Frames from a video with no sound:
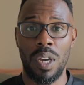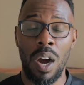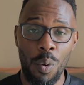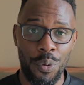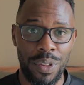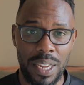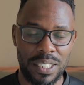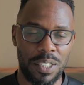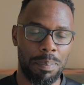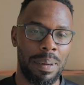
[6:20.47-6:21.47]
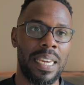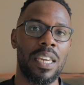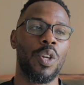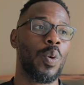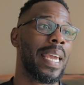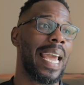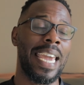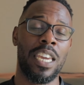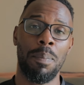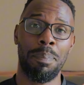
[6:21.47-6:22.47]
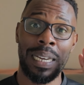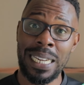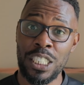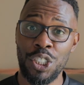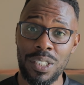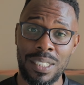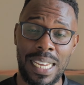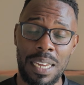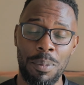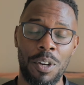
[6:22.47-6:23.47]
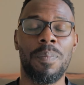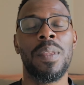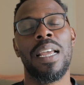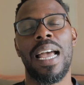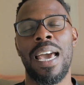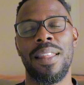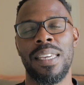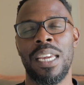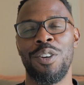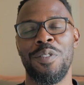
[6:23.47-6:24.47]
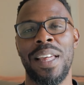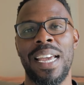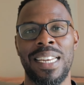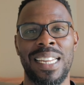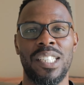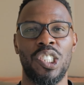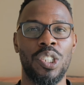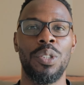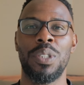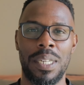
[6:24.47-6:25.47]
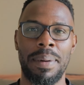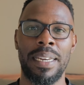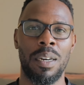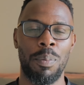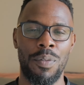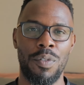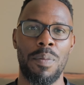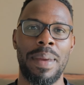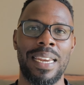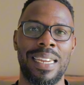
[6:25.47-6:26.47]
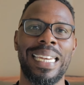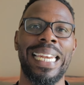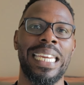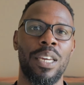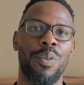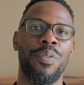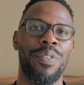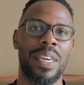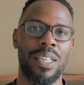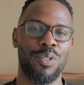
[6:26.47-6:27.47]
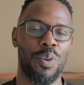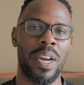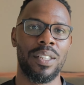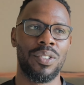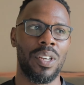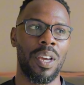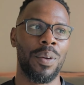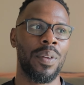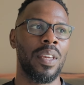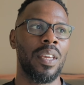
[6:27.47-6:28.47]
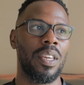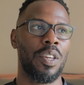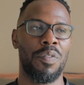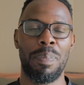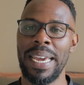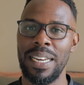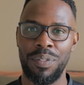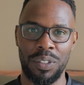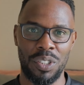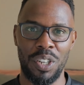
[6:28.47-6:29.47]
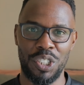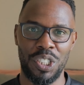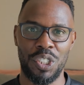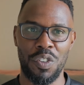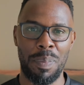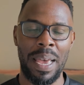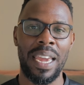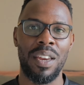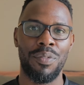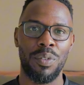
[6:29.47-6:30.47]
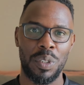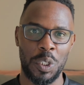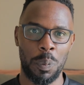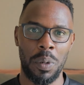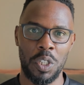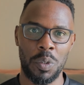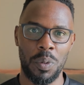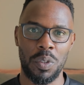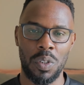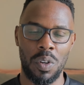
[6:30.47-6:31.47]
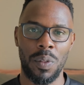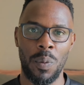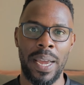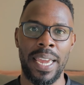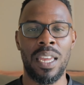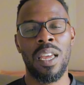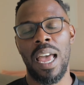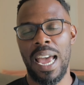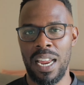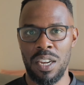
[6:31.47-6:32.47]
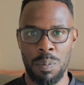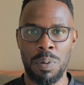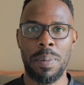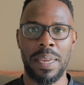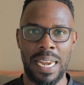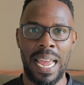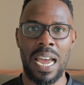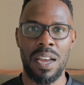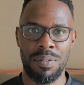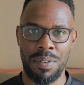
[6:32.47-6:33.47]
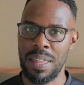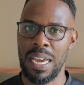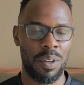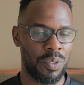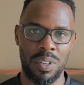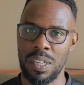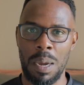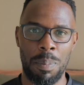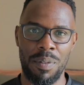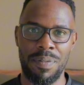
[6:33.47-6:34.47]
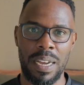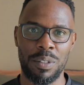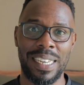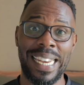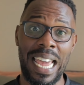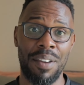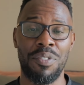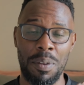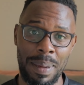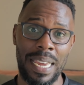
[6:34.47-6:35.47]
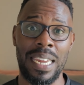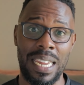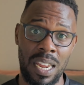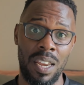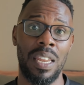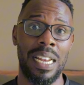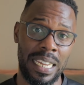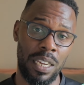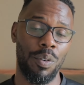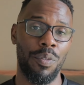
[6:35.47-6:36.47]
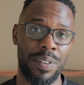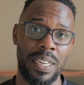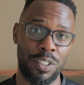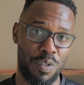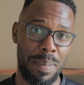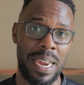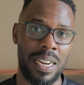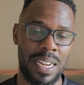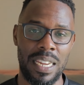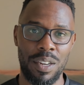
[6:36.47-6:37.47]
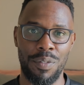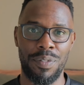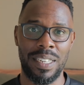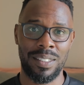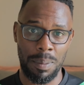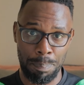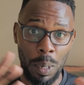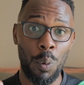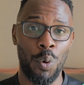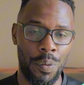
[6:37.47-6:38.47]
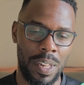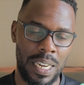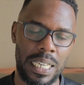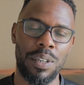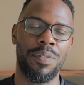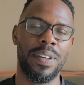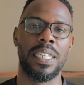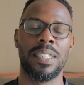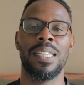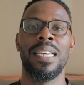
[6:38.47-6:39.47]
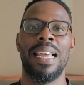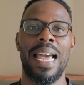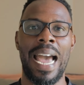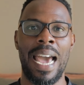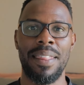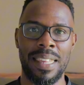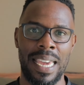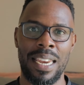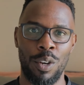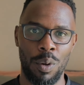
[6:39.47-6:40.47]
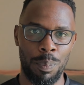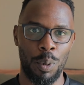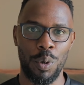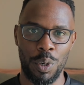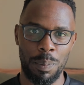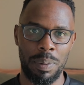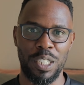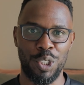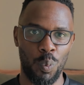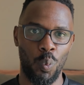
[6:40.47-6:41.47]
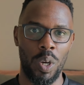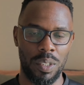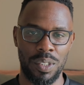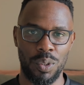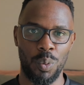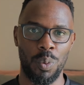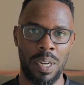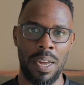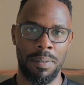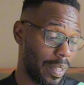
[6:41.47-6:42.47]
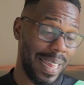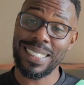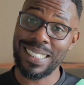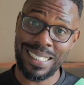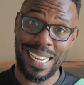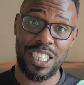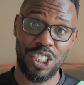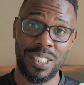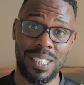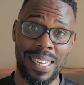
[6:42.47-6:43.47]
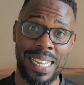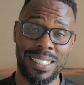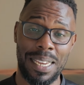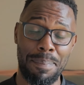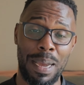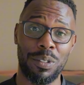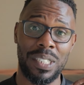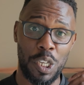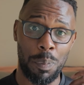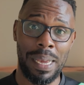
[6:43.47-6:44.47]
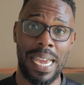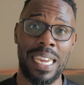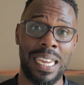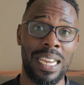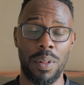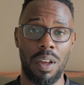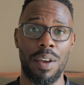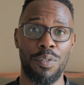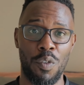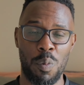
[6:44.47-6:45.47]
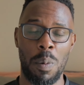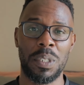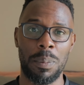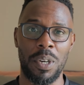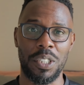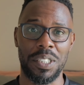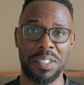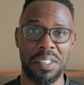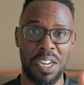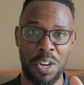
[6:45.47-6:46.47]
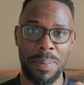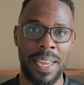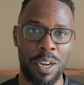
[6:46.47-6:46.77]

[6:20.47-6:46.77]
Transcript: The whole thing is complete. You get a completion statement at the end of that, and that's usually made up of the remaining legal fees, right? So you've paid for searches, you've paid for disbursements along the way, and you're probably going to have a couple of thousand left to pay in the legal fees, the remaining legal fees, the bulk of the legal fees at the end upon completion once it's all done. So that's the stages and that's the amounts that you pay through the life of a property purchase. I hope that